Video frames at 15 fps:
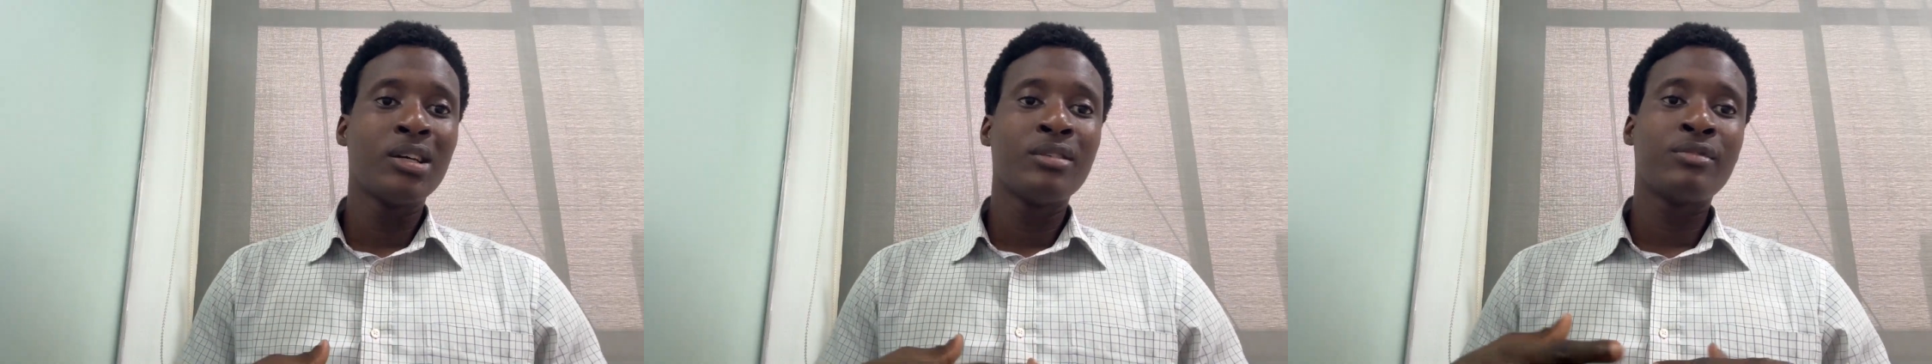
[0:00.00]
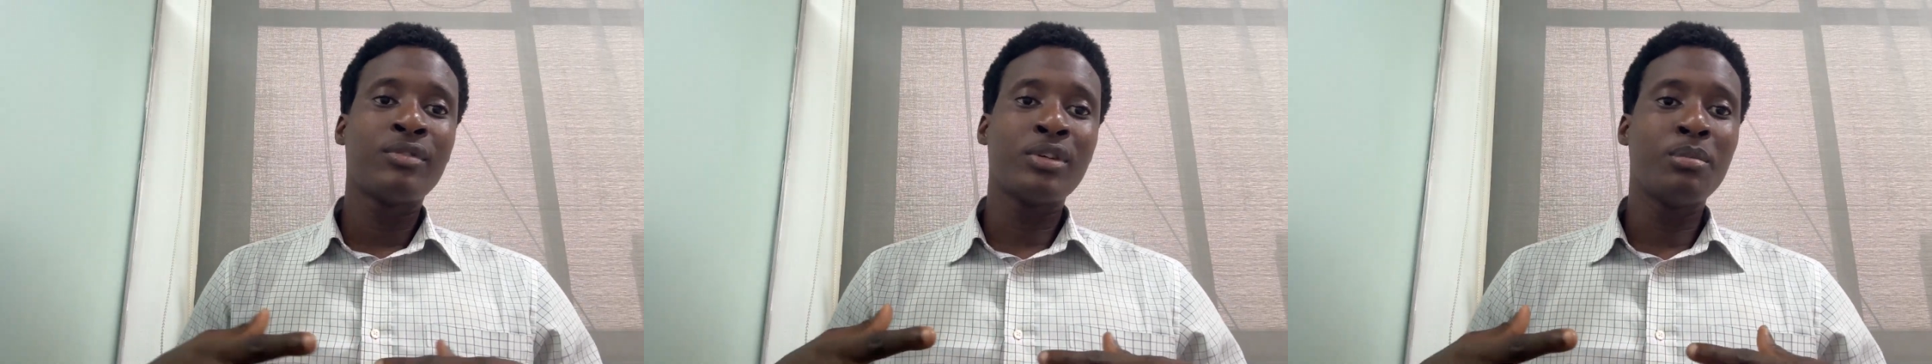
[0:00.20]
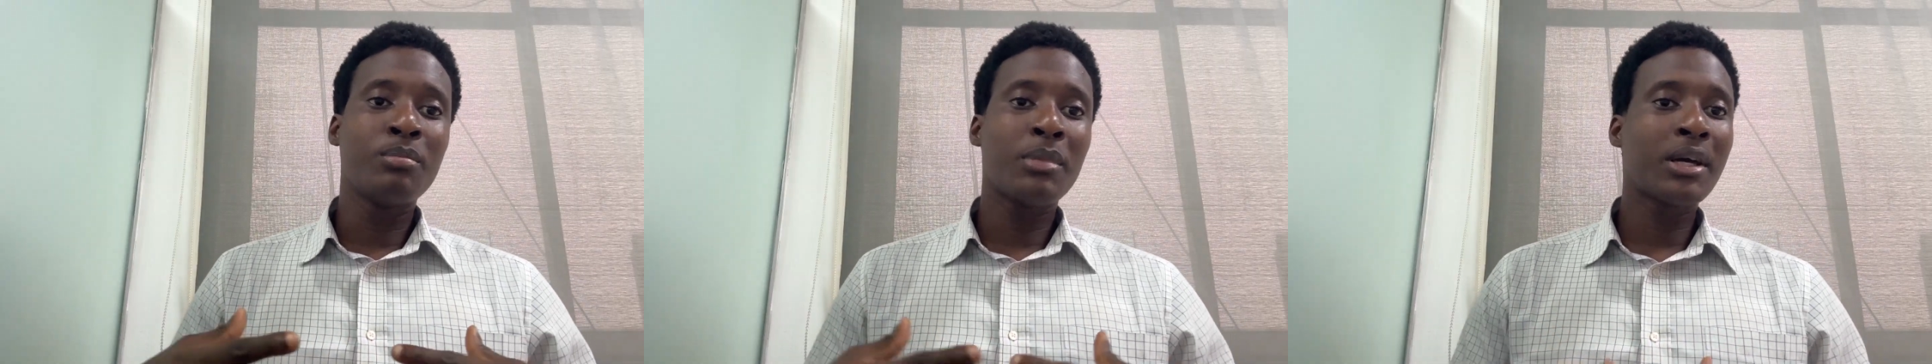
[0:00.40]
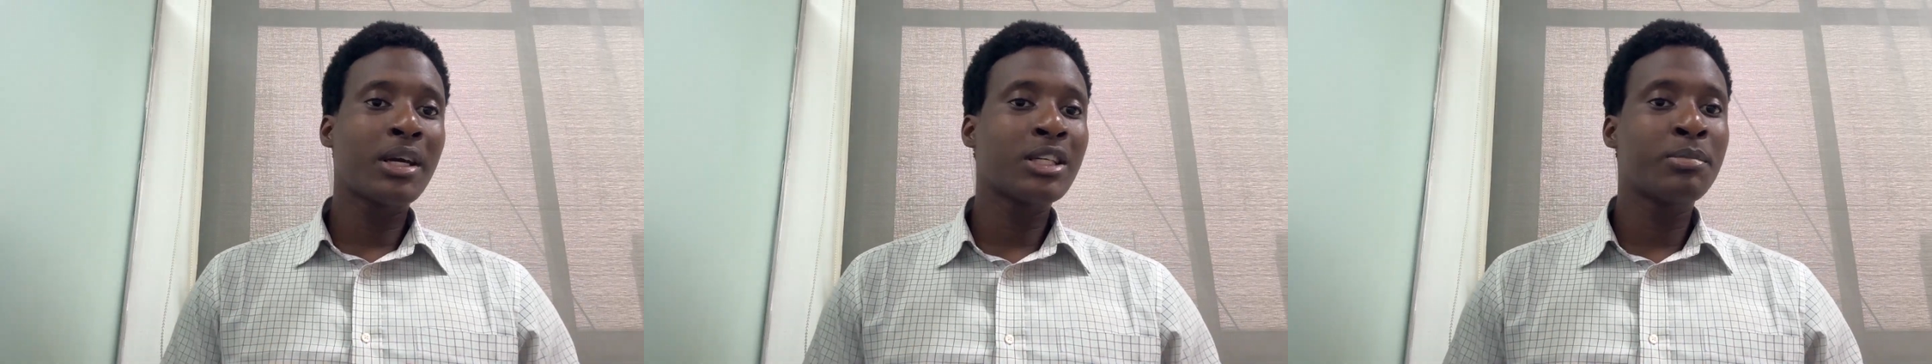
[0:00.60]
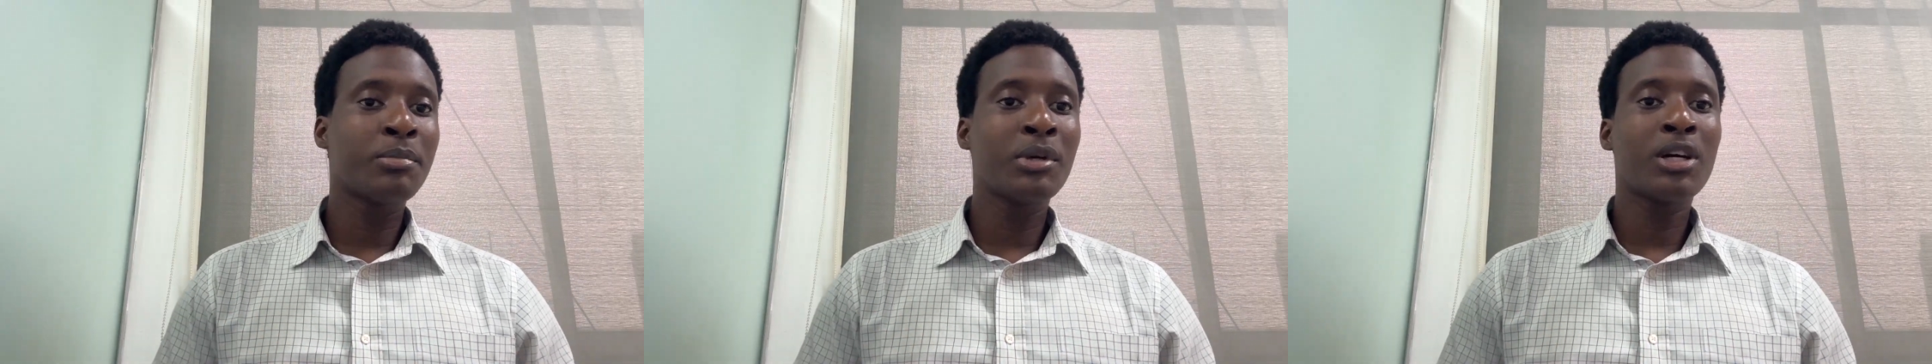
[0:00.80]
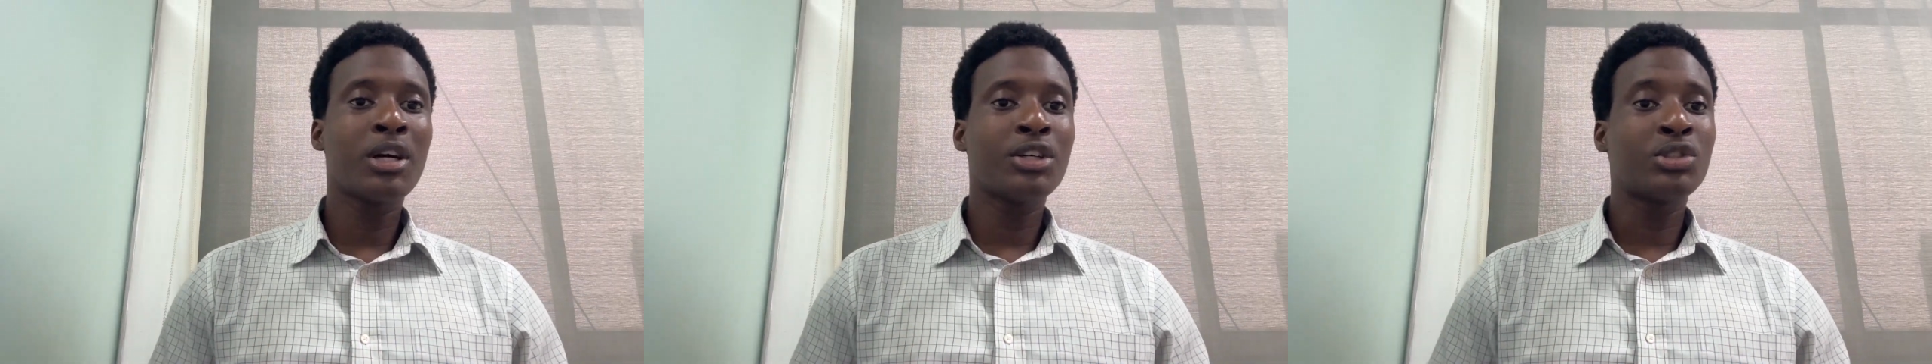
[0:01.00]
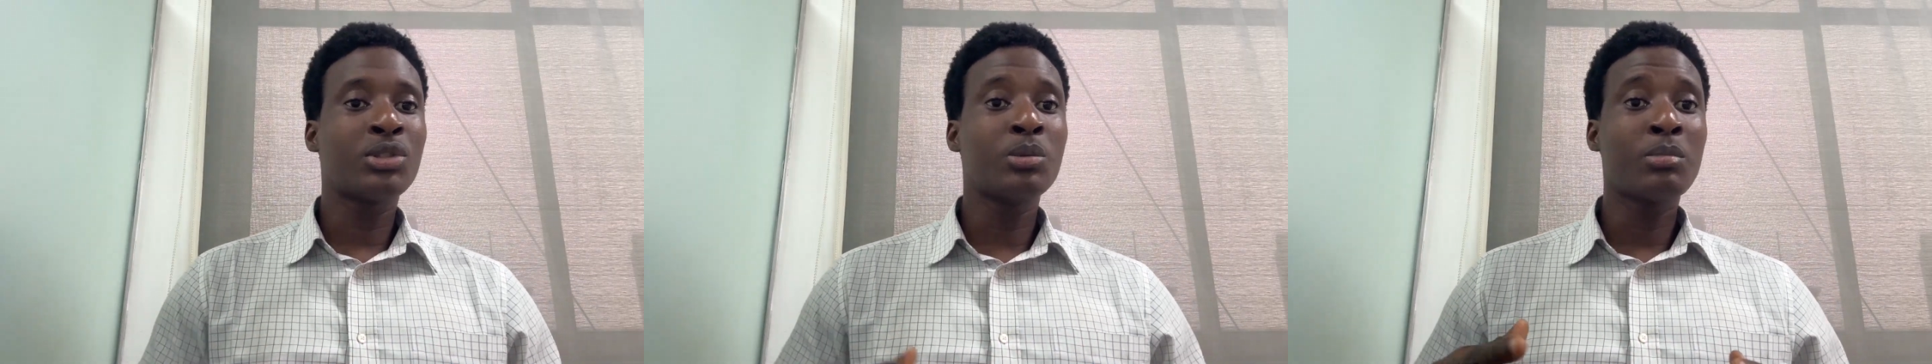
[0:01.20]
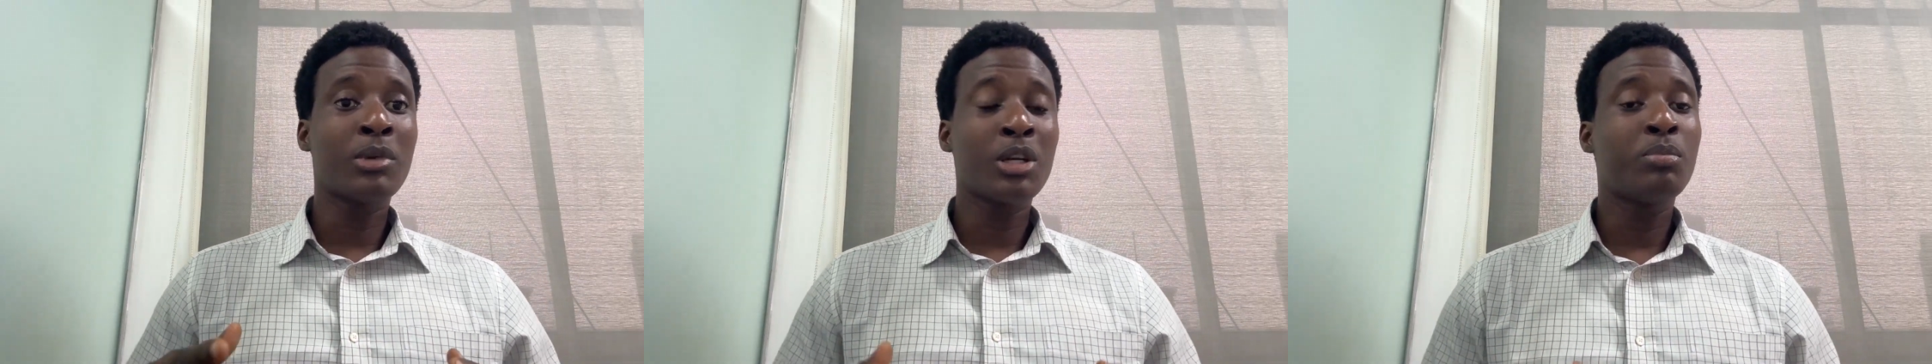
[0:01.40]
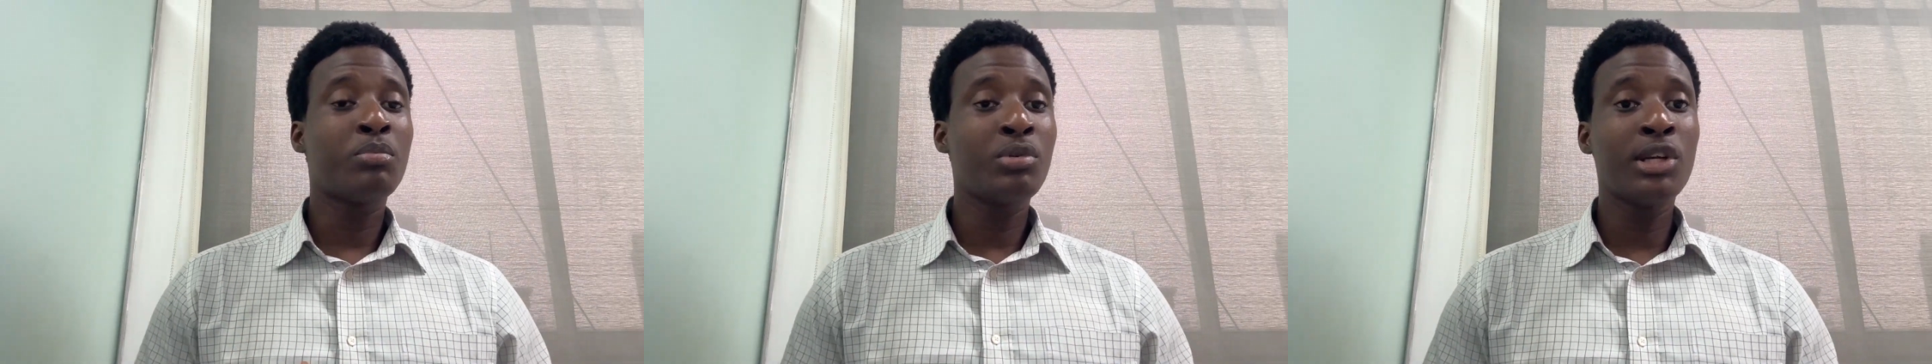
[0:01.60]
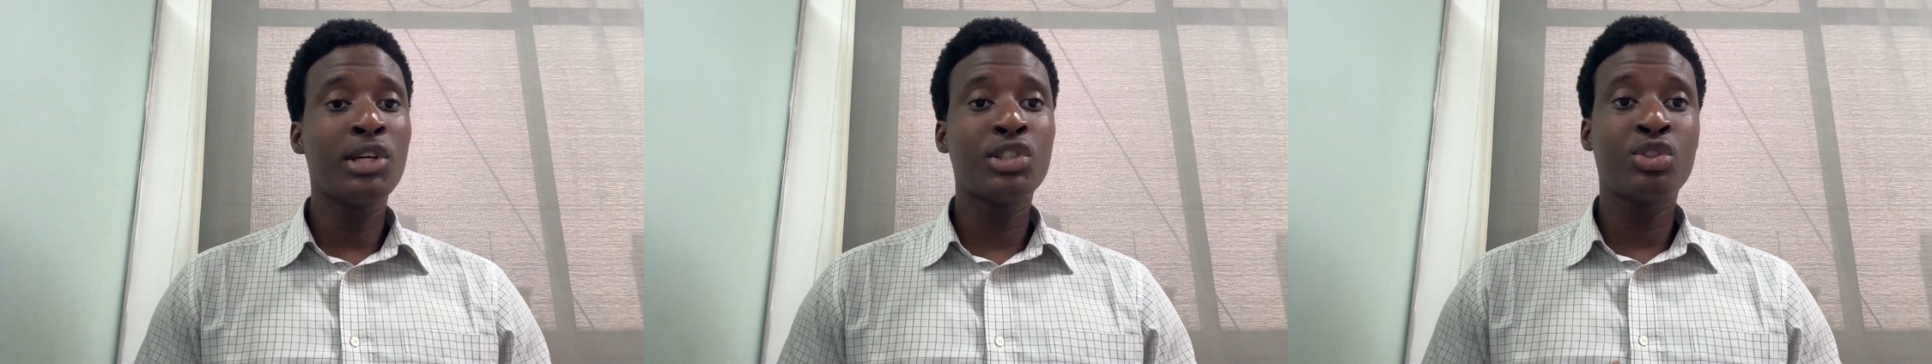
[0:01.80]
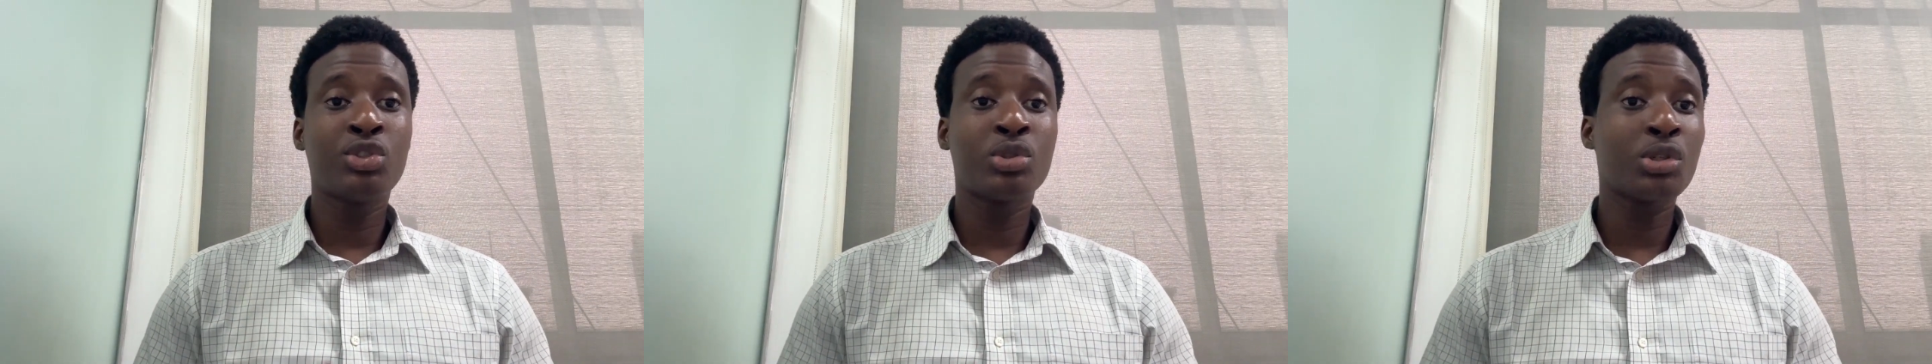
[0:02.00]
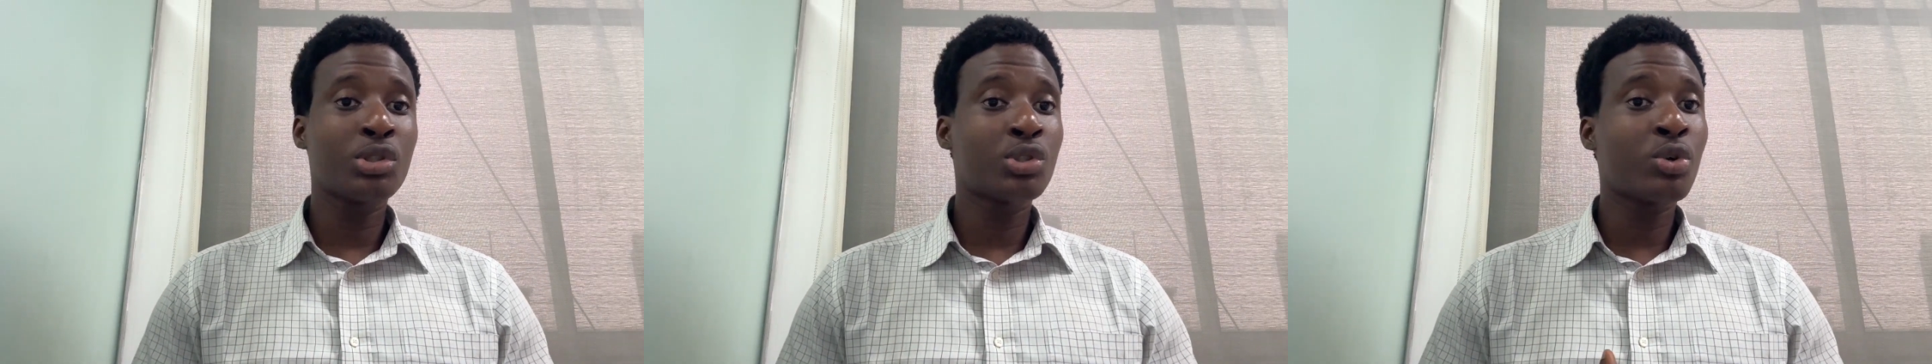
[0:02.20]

for the market makers to manipulate such